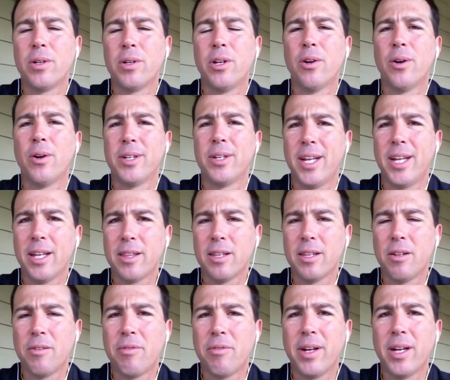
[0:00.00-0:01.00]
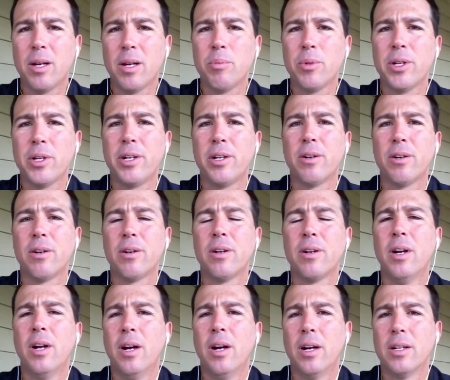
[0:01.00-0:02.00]
you know, a death in the family, or
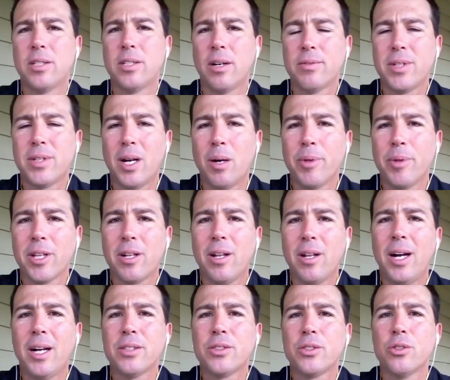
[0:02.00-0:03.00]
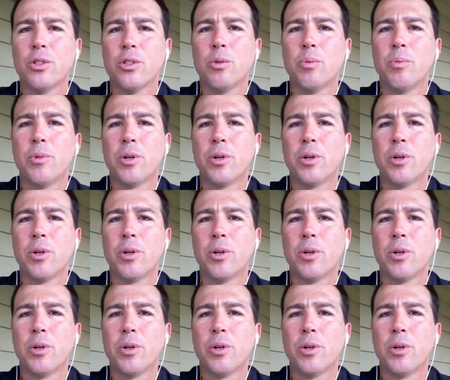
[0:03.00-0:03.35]
a tough time in the classroom,